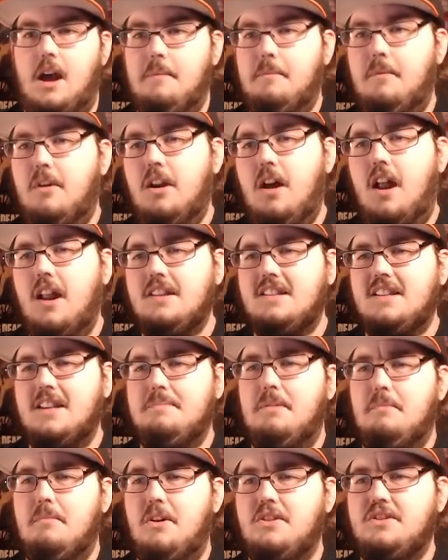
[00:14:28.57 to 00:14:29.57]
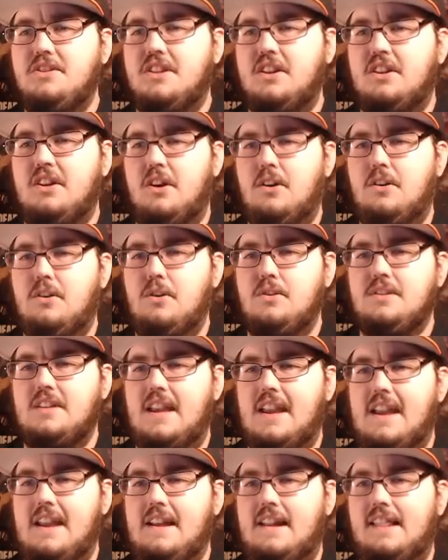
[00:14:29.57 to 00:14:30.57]
I'm going to honestly put most of the Gokus,
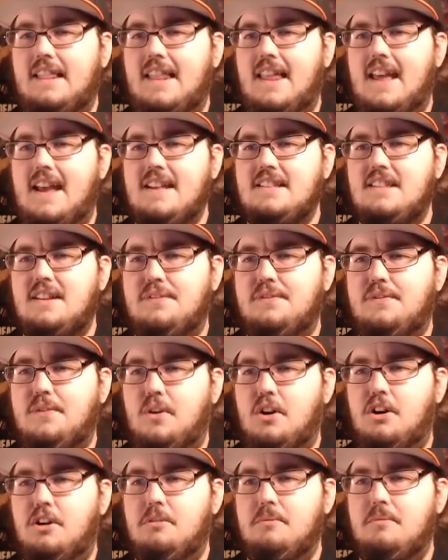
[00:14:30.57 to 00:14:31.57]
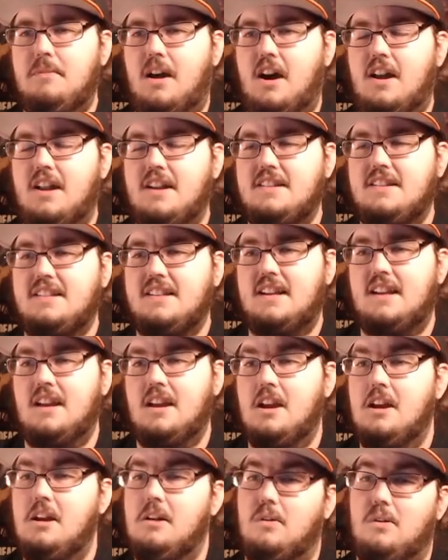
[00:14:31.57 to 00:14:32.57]
unless the form, honestly,
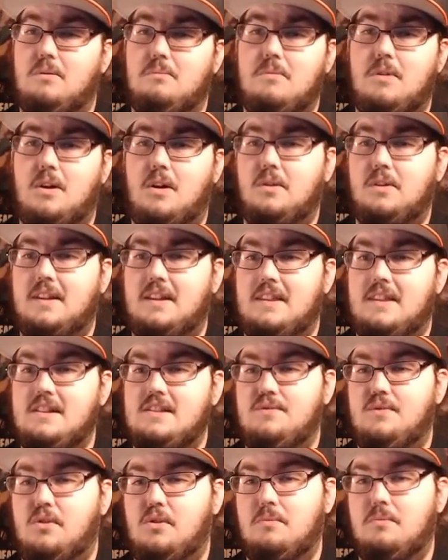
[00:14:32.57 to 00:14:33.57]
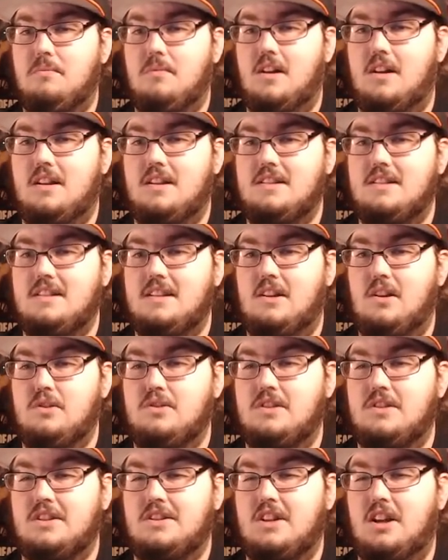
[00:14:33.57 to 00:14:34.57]
well, only this form honestly
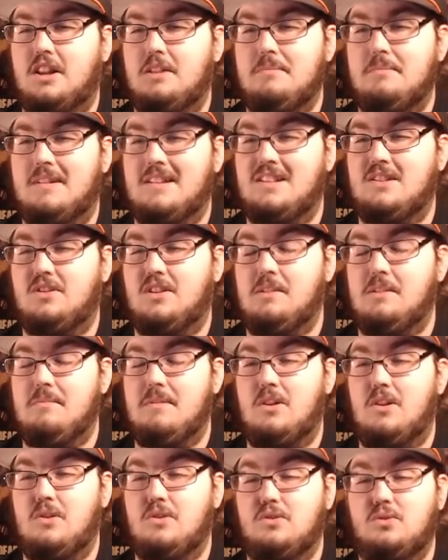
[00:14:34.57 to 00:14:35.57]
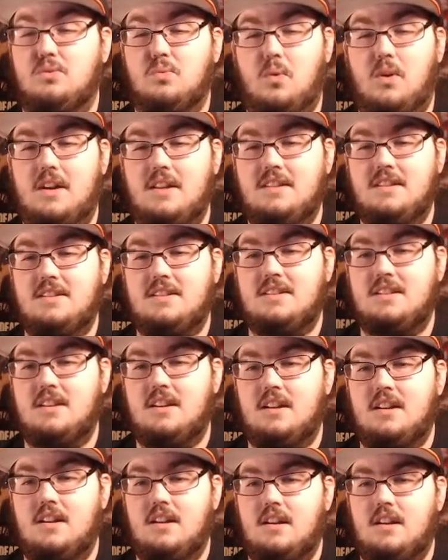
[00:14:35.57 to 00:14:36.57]
goes to solid because he's only been used once.
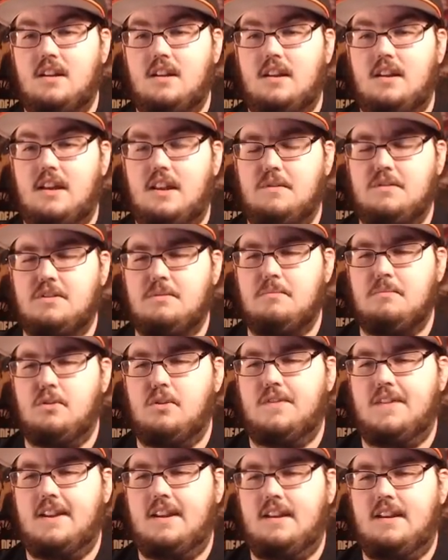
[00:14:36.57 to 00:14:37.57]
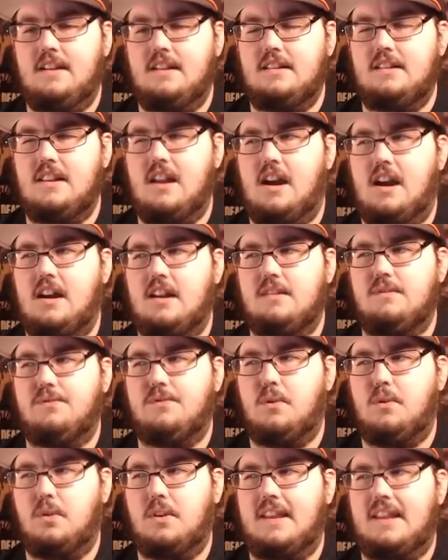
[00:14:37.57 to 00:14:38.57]
And it was a movie, not
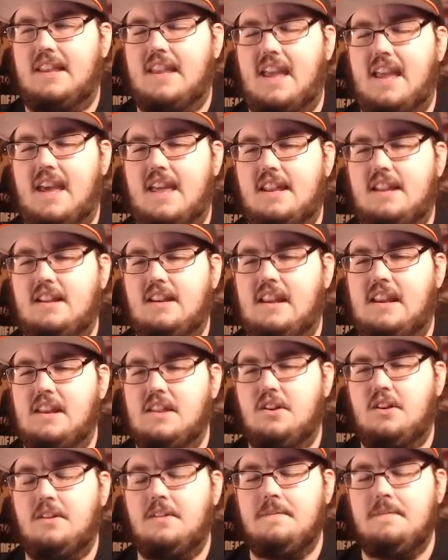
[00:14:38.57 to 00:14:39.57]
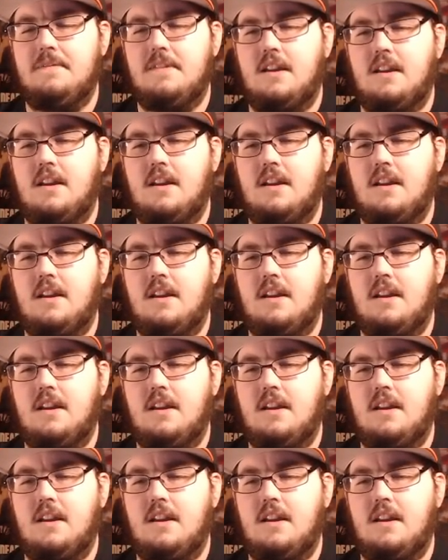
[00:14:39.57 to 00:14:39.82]
fully canon either.